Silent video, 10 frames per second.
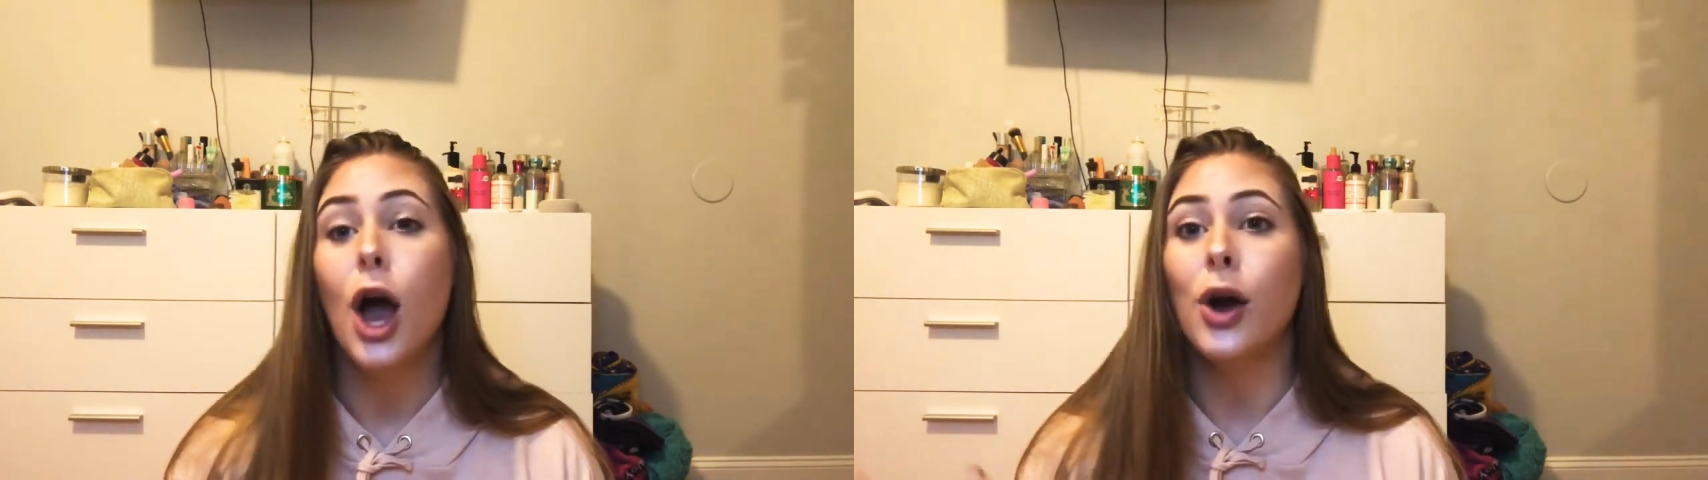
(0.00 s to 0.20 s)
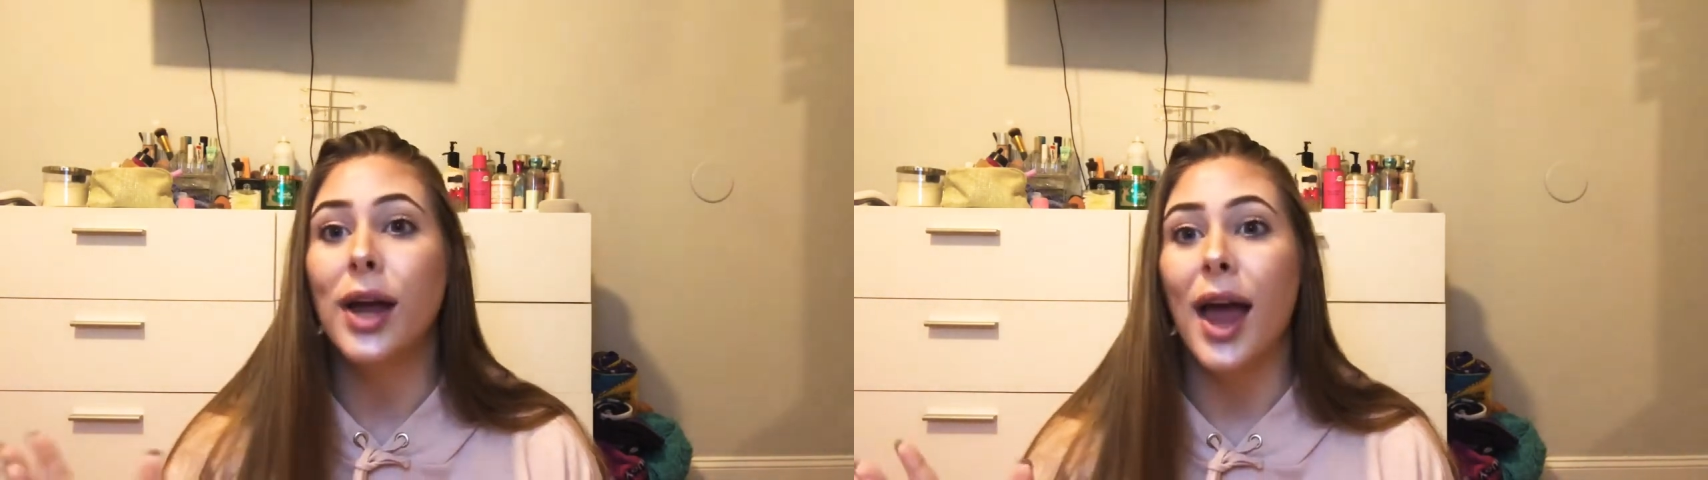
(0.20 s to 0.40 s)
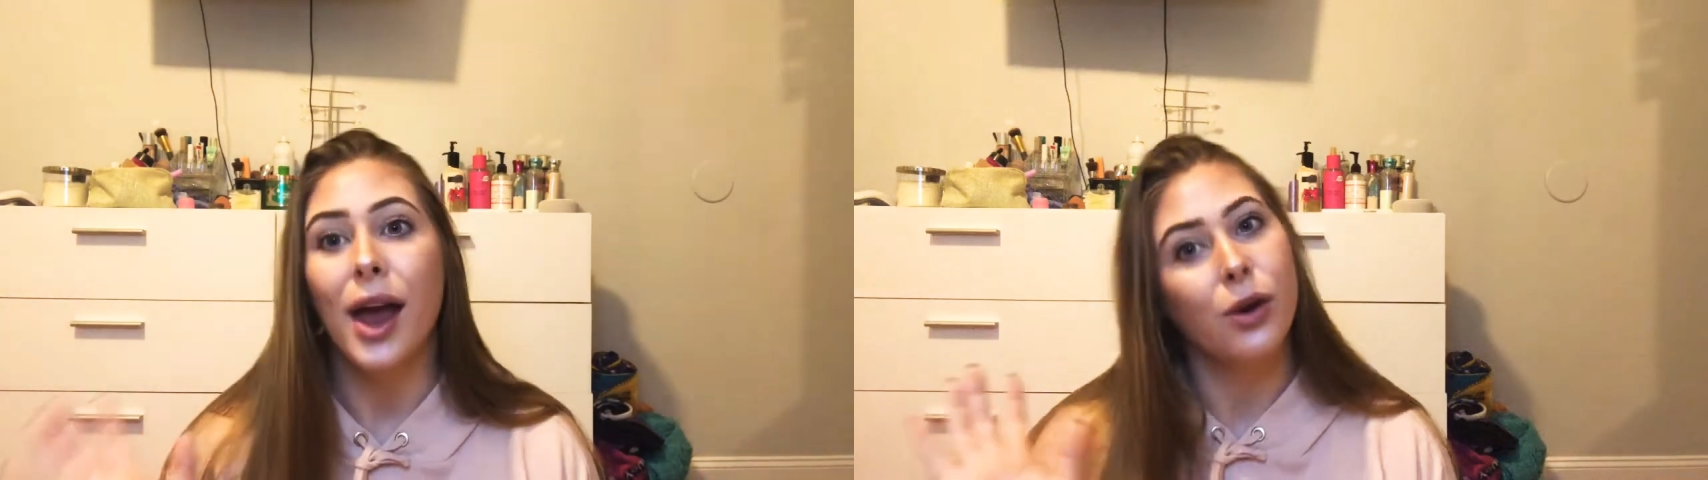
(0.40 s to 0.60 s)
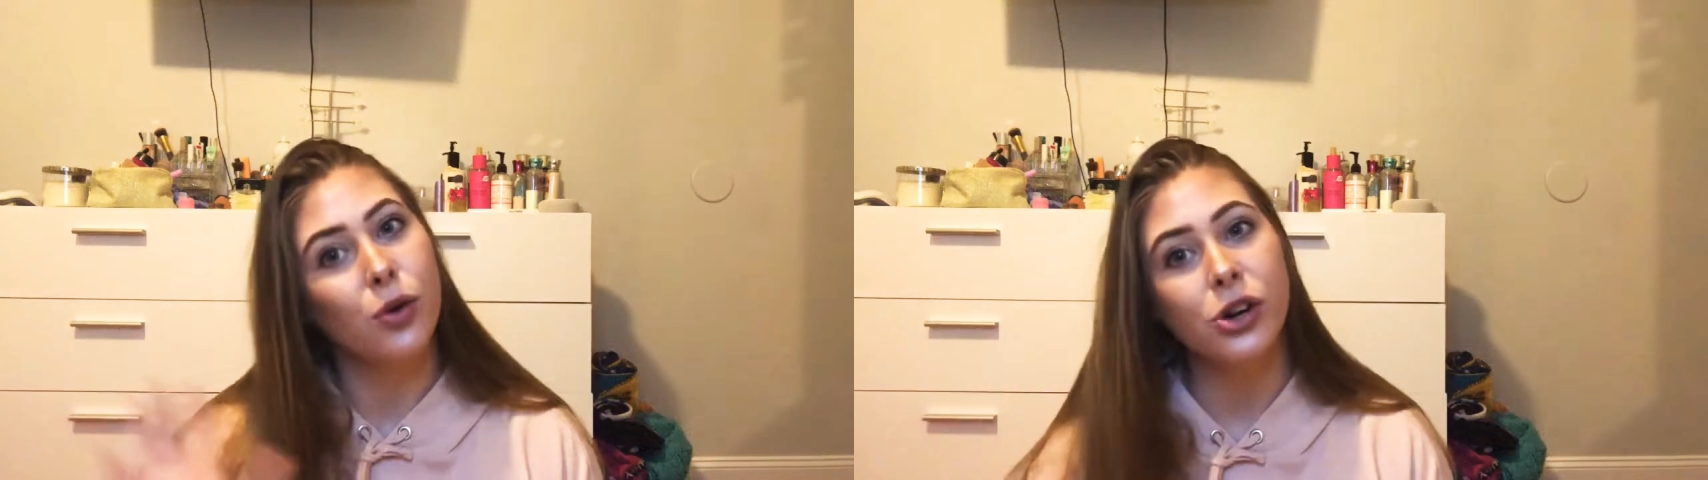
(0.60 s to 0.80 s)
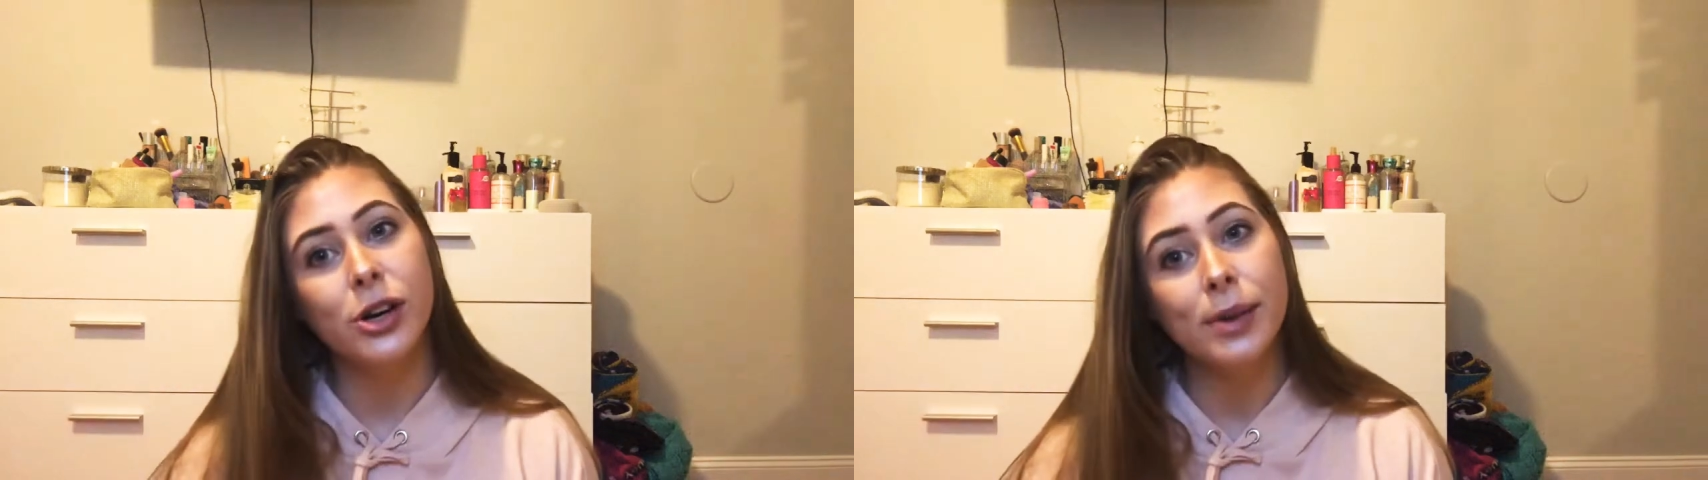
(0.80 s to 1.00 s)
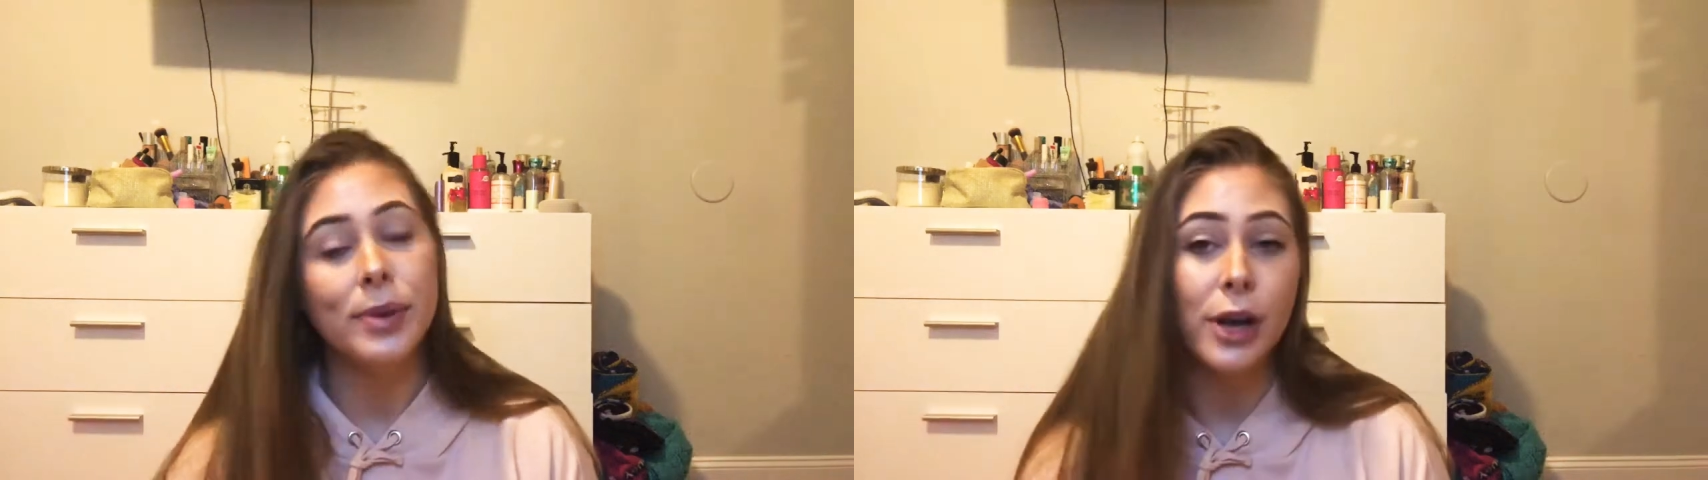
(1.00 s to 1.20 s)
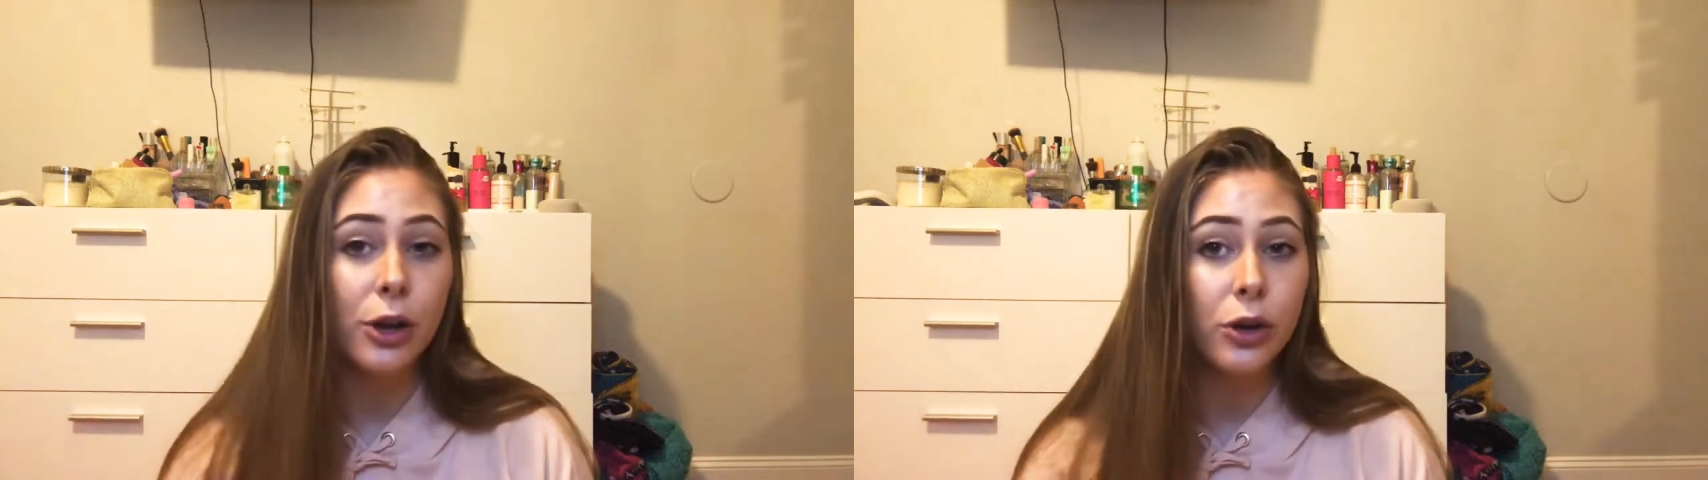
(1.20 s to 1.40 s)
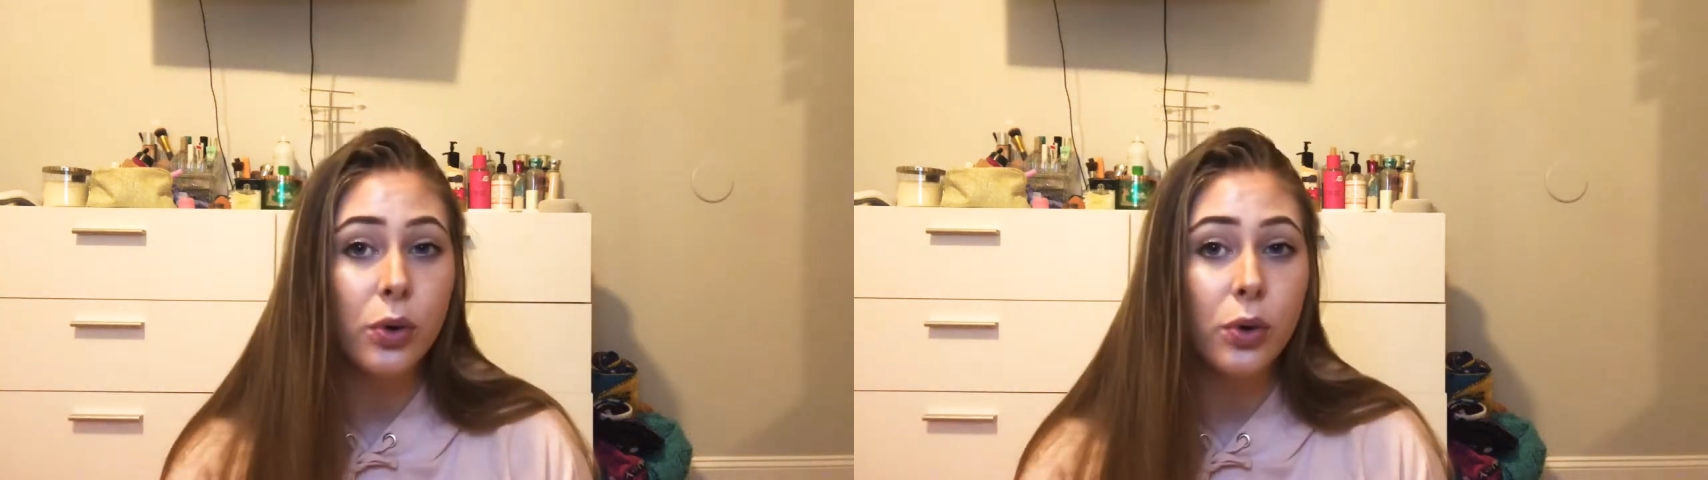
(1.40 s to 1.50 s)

Oh yeah, I ordered him another